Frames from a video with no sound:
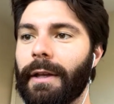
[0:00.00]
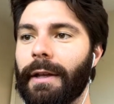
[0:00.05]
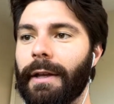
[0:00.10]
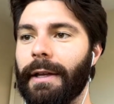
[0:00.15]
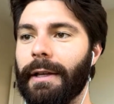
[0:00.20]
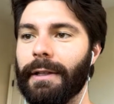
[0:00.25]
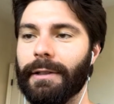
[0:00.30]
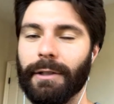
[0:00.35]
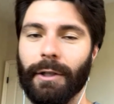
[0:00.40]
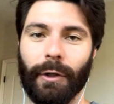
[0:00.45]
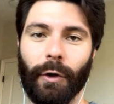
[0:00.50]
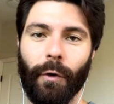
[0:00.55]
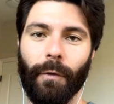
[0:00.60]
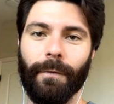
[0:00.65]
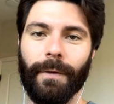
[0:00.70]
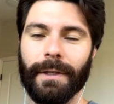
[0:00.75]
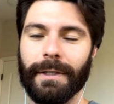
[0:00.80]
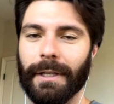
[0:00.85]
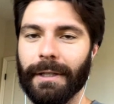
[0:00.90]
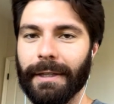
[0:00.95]
He's going to go
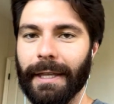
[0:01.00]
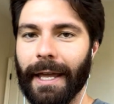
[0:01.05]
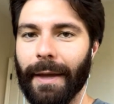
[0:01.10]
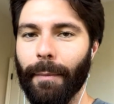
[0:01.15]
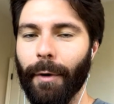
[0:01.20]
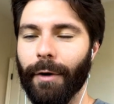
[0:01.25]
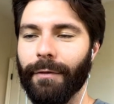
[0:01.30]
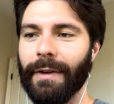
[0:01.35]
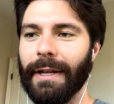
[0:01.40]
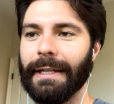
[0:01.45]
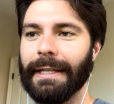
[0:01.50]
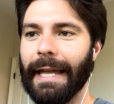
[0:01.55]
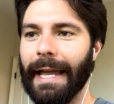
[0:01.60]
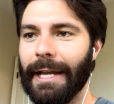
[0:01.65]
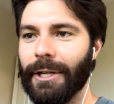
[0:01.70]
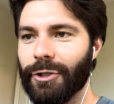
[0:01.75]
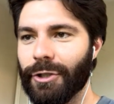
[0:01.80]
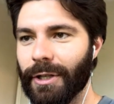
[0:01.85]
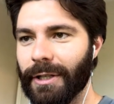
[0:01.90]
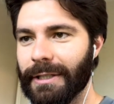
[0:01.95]
visit them on
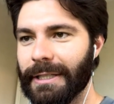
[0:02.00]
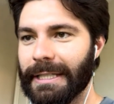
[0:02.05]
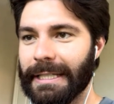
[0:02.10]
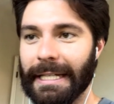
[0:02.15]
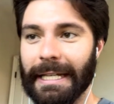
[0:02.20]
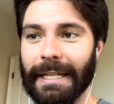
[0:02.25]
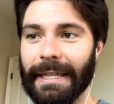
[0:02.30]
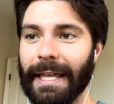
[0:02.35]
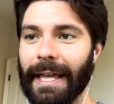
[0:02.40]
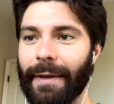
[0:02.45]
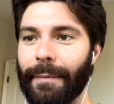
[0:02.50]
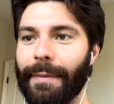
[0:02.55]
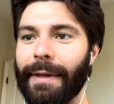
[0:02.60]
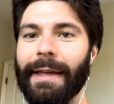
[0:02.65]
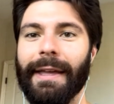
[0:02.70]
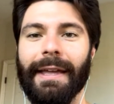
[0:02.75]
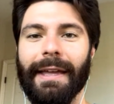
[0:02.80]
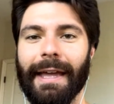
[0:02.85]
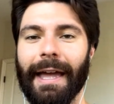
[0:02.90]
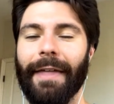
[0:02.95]
vacation, see them,
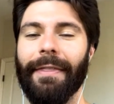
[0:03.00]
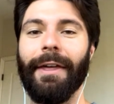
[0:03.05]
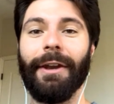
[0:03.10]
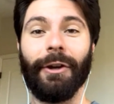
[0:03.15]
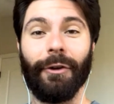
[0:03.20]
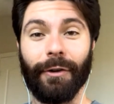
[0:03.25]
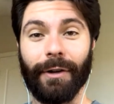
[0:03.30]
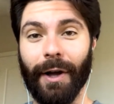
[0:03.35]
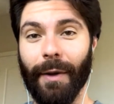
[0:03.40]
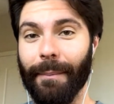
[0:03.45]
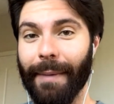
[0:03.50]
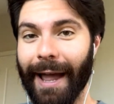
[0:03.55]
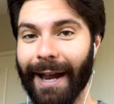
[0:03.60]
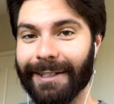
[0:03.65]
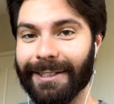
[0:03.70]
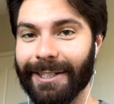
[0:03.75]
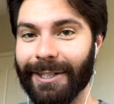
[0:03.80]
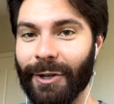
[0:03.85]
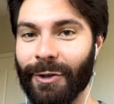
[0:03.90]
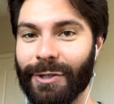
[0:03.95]
and then he'll come
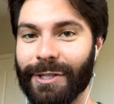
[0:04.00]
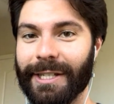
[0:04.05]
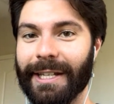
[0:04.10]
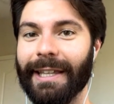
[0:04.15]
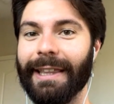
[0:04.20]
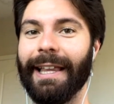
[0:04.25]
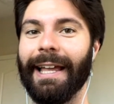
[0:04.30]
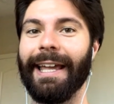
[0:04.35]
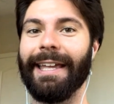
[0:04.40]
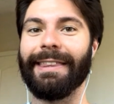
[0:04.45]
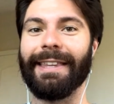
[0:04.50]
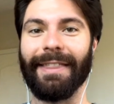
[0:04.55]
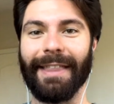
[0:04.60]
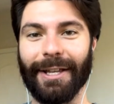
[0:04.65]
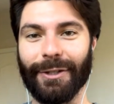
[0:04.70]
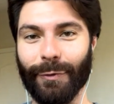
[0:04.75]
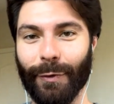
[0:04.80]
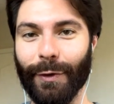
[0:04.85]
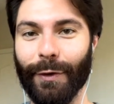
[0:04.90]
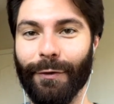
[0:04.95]
back to UCLA. And then
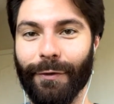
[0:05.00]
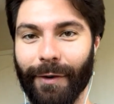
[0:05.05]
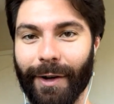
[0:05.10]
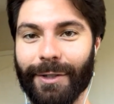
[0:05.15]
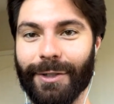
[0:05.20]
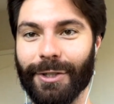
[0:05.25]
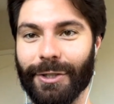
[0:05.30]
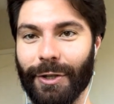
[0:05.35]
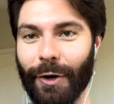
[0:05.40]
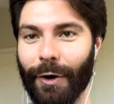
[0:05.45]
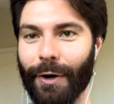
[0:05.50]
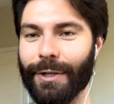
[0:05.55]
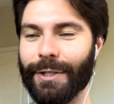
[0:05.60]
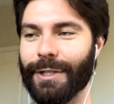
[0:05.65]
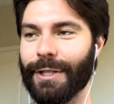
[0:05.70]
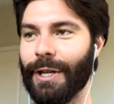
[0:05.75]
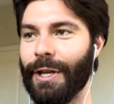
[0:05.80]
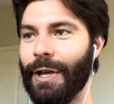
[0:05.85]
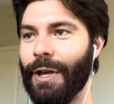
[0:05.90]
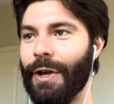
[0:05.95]
that's when the fun
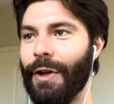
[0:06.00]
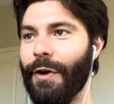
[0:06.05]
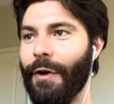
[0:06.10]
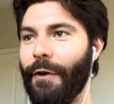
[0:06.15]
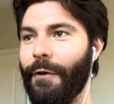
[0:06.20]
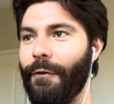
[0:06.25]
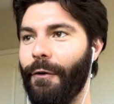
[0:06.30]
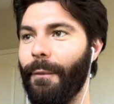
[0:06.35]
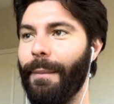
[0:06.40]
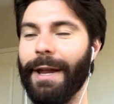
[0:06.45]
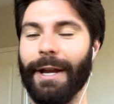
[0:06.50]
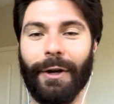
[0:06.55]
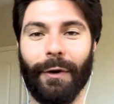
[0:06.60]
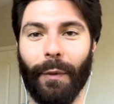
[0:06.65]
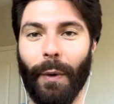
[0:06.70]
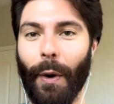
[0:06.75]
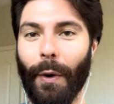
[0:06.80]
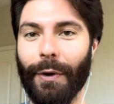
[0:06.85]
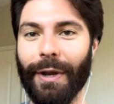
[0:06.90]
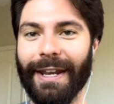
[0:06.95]
starts for Mick
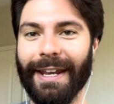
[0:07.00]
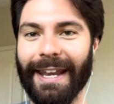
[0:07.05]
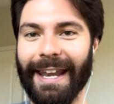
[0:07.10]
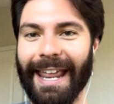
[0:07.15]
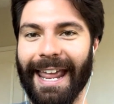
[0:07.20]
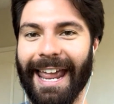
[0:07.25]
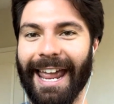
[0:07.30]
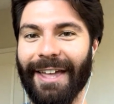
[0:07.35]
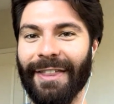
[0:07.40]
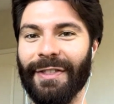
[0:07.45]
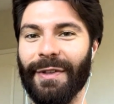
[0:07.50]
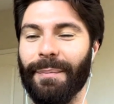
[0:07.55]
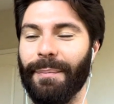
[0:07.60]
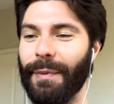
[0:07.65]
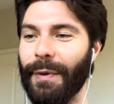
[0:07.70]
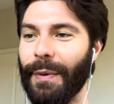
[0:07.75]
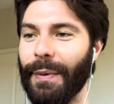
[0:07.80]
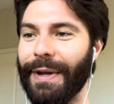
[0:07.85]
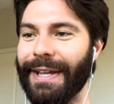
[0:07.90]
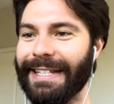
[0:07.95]
Cronin and the
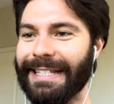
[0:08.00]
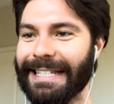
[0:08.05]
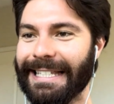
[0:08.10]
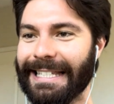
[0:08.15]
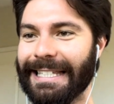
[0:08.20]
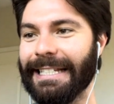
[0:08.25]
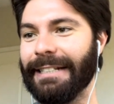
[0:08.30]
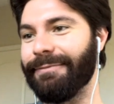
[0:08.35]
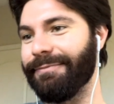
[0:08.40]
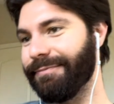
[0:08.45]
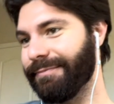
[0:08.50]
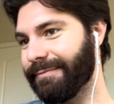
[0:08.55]
Bruins.